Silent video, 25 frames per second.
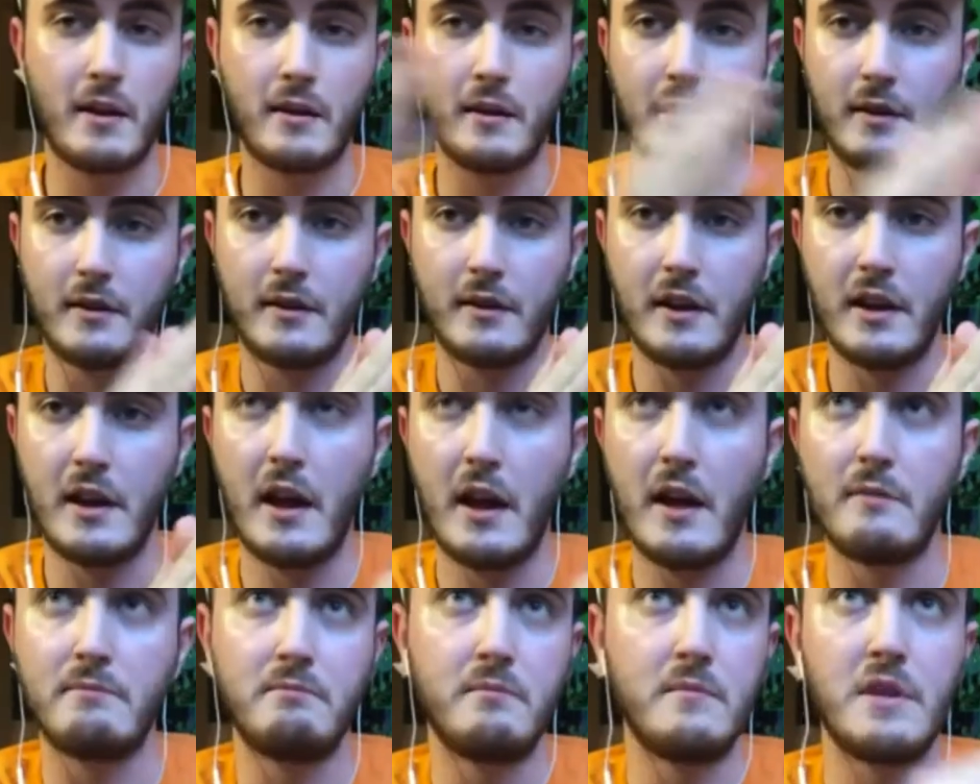Like
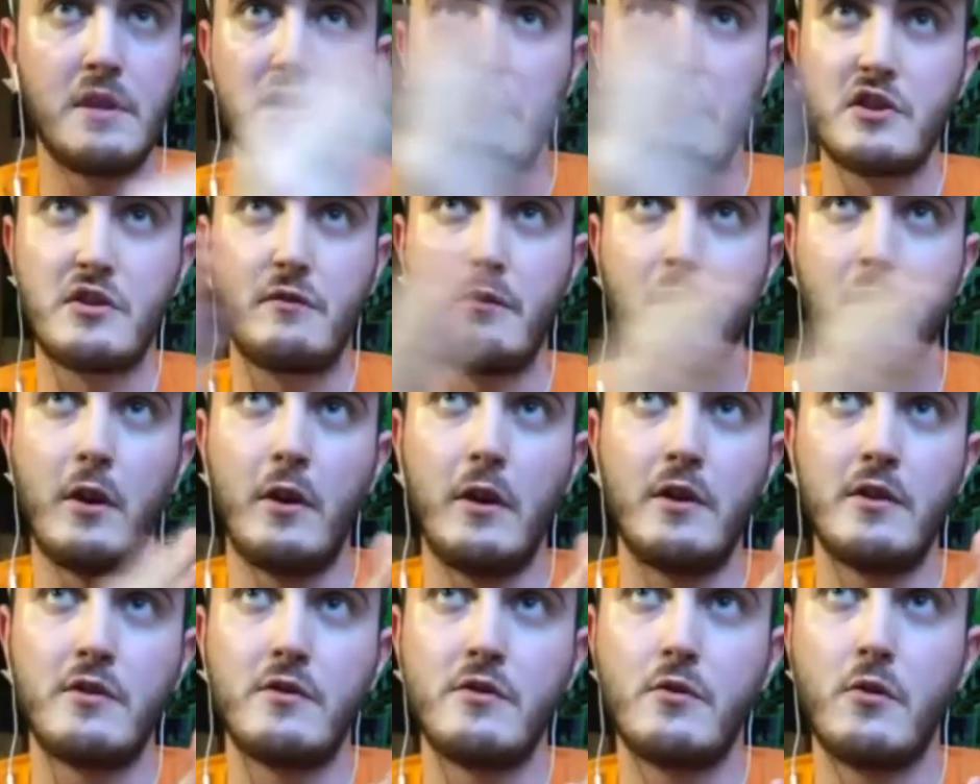it's just
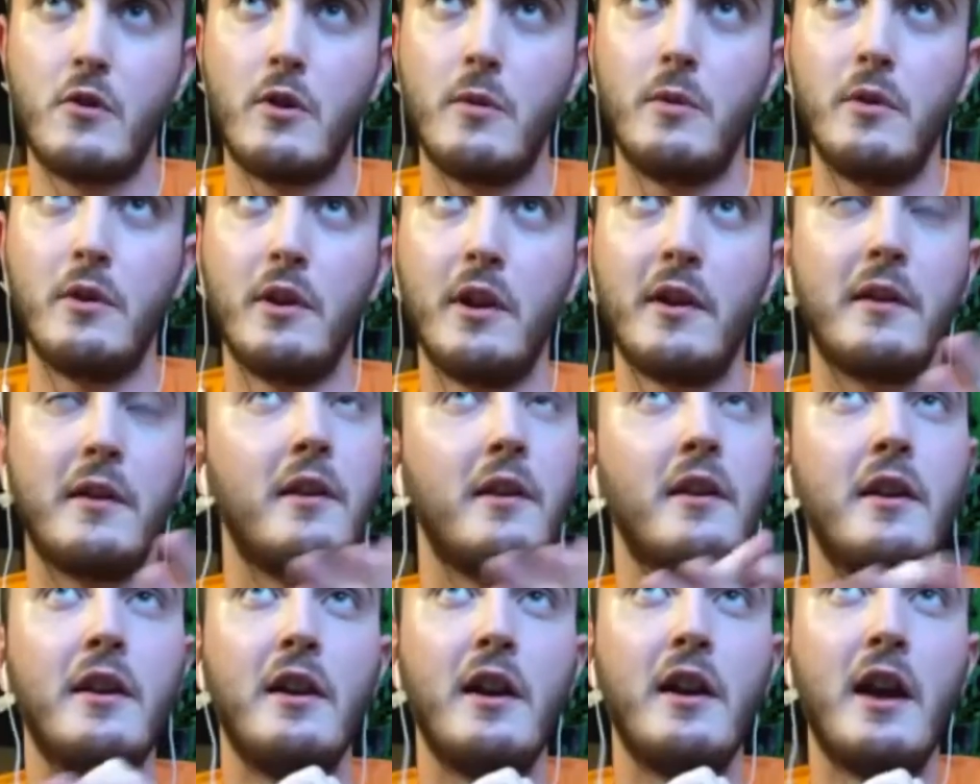very enjoyable. Like
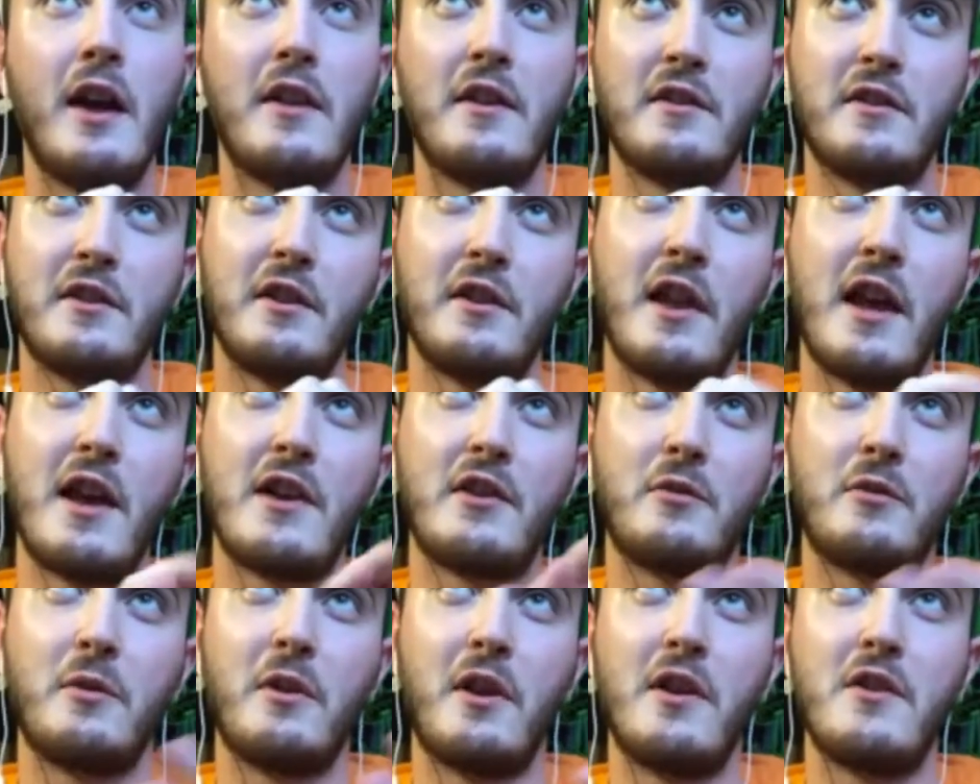I think the
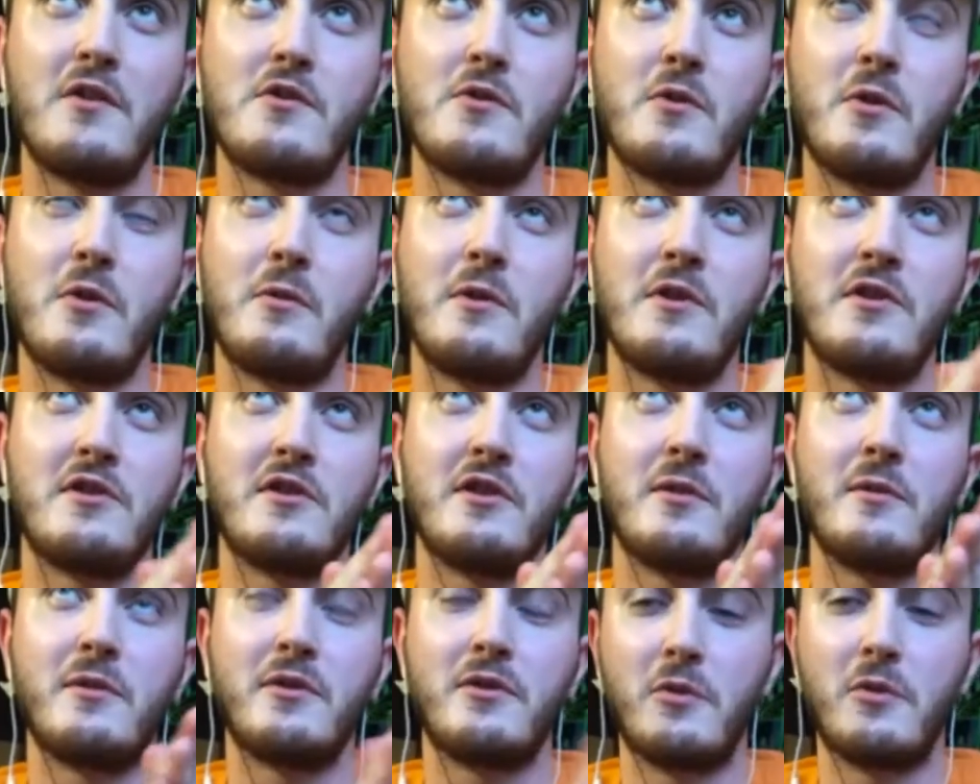last one I enjoyed
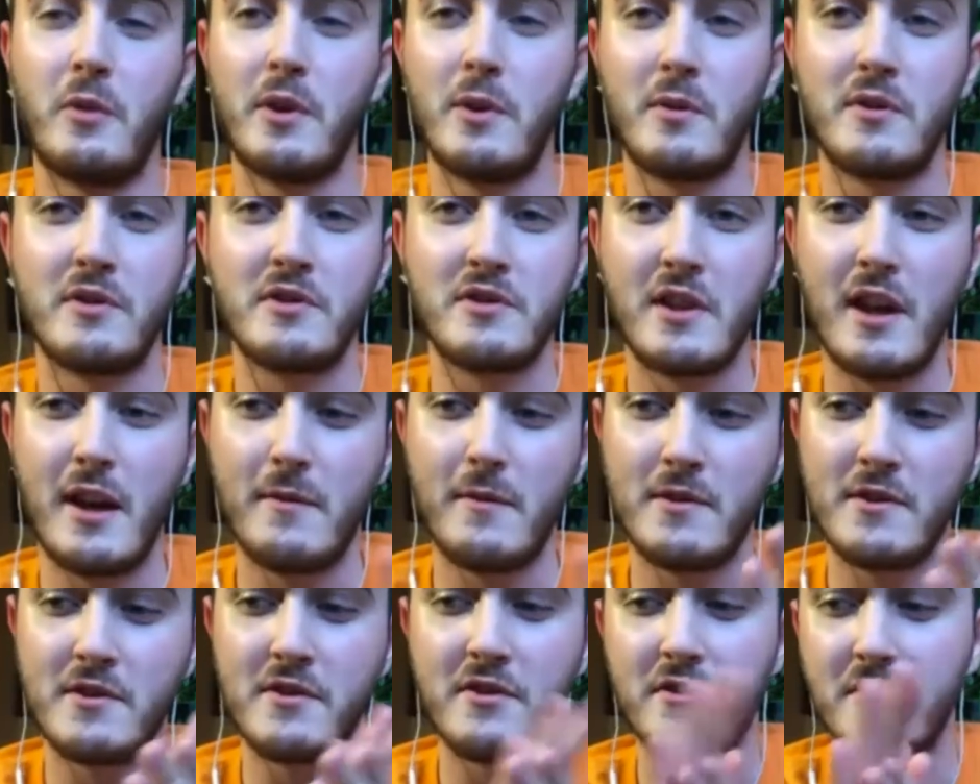recently was 21
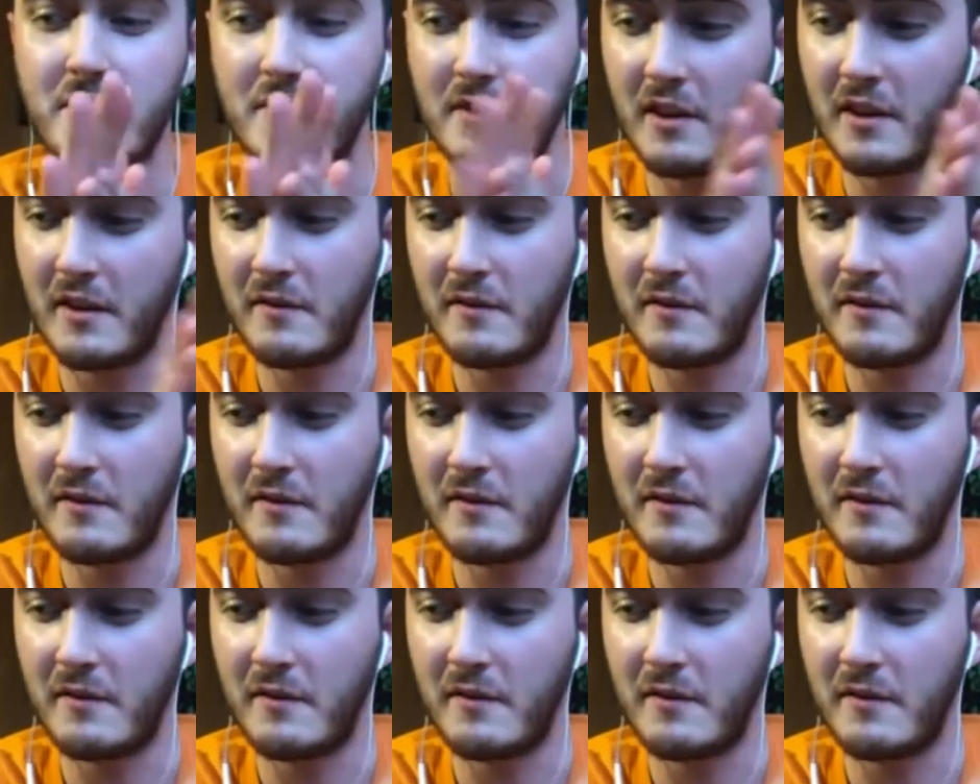Savages.